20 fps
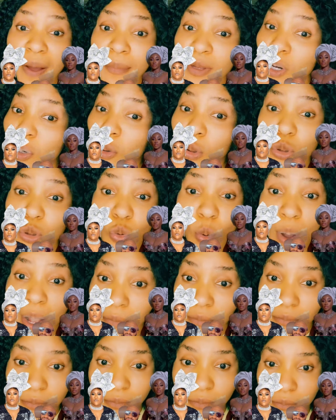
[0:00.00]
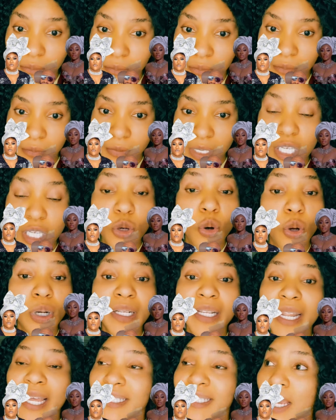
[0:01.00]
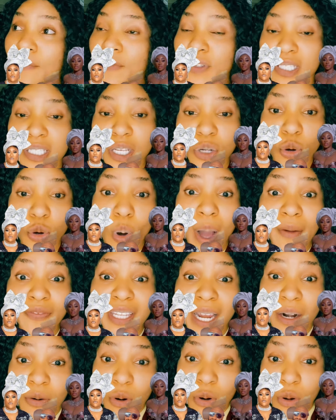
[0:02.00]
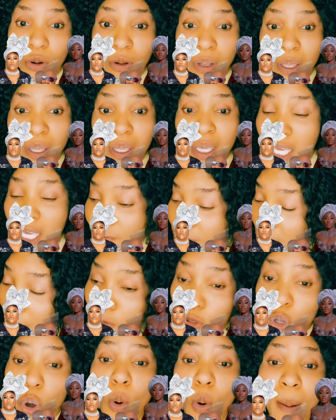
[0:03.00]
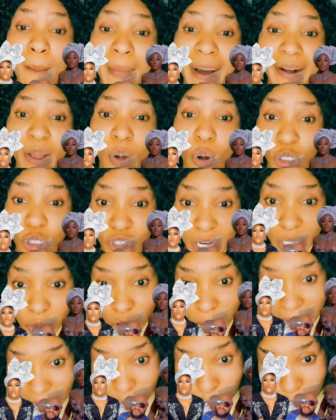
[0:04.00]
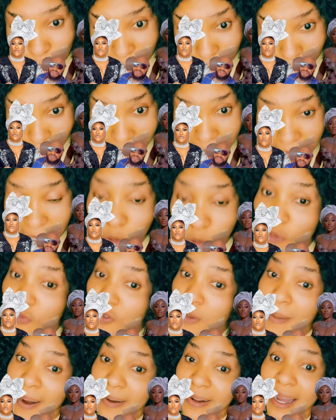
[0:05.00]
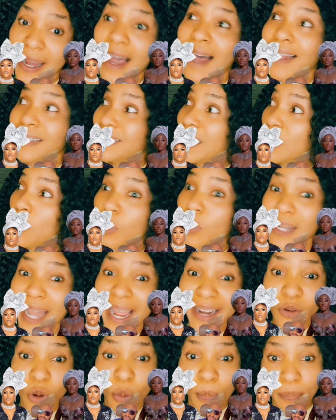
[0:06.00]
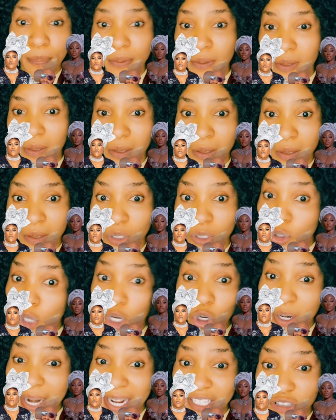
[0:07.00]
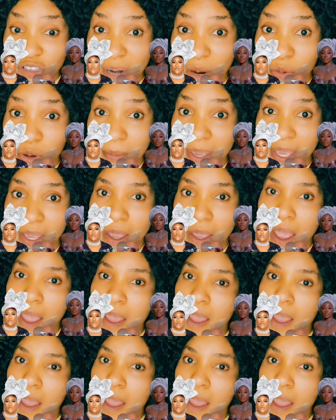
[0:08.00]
him, you not go do him. He go let everything go. After all, if Davido want marry 100 women today, now he go fit marry her, and they go line up. You don't know Nigerian women.